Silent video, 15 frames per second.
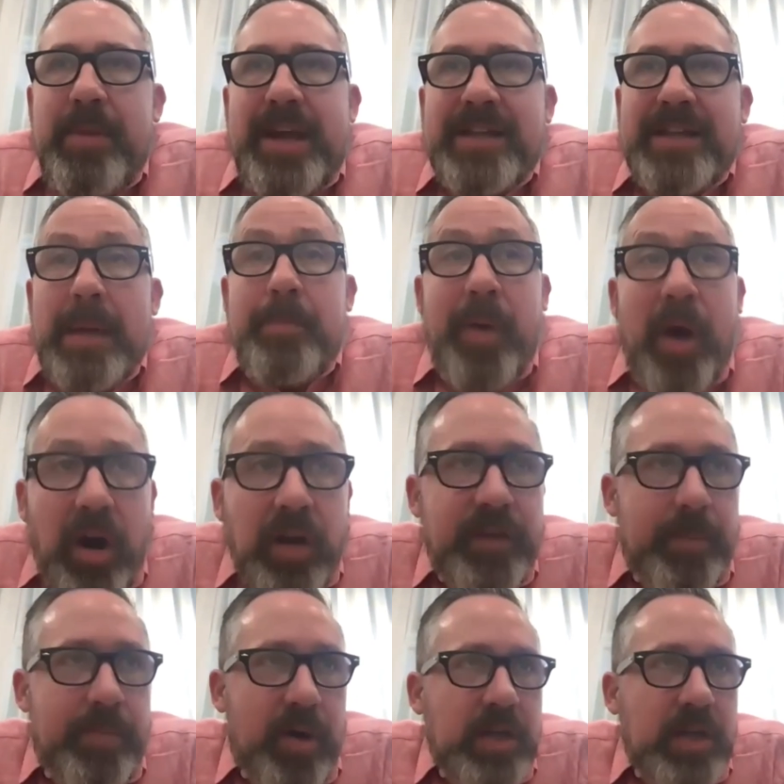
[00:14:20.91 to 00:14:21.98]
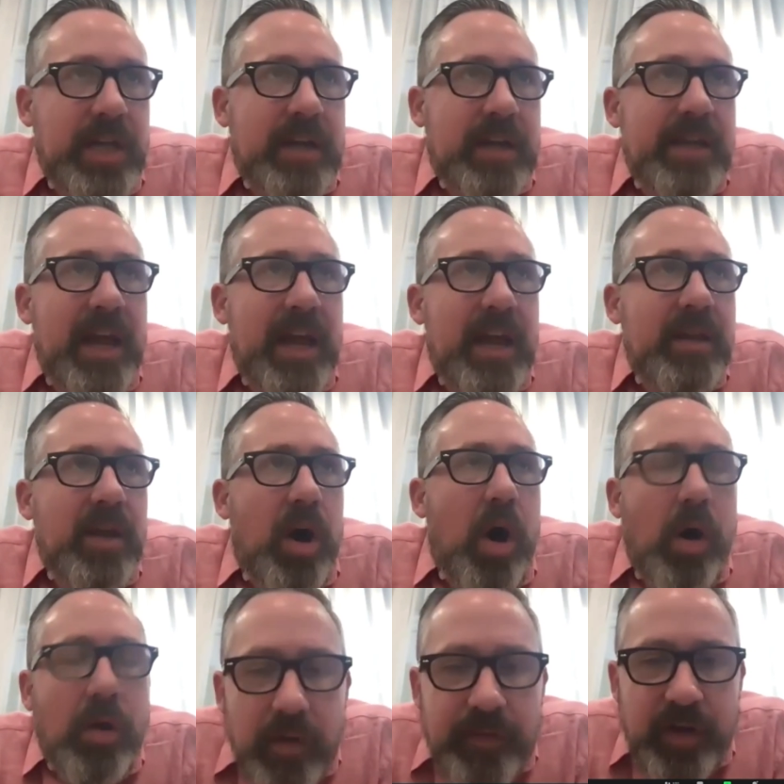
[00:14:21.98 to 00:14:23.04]
because I'm part of the project, and
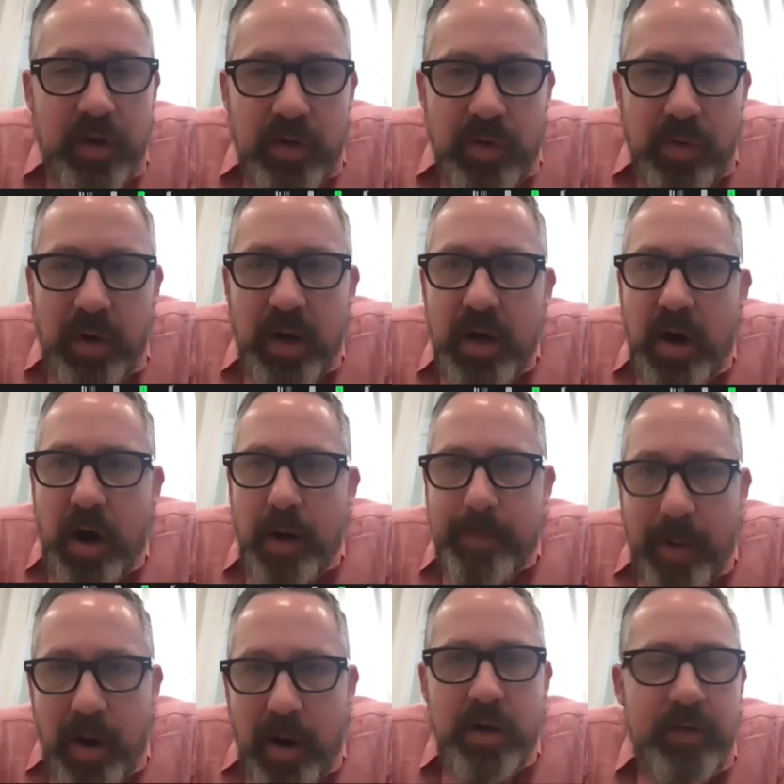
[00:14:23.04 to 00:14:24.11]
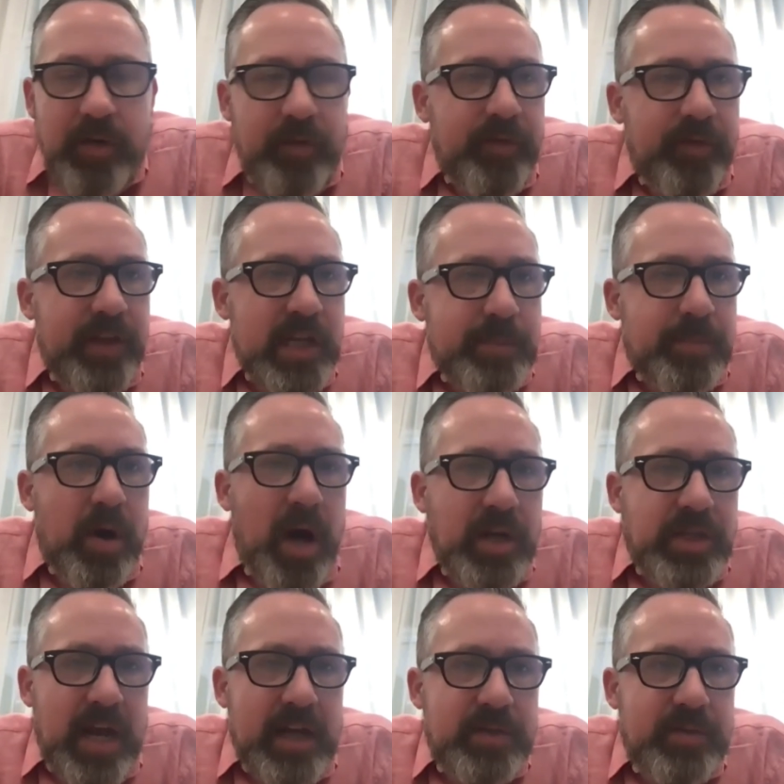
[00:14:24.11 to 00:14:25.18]
all of you are part of these
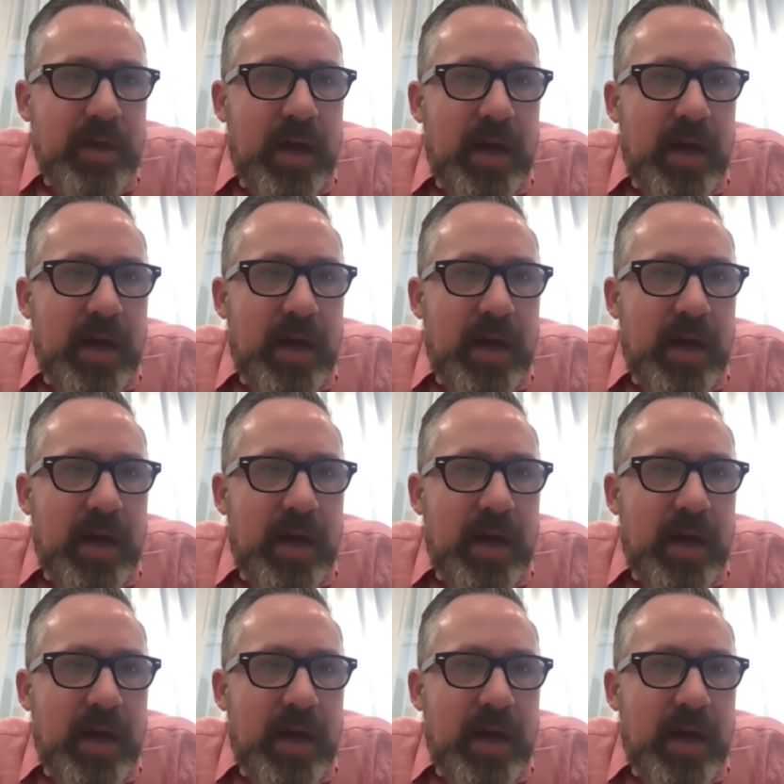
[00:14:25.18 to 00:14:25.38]
projects.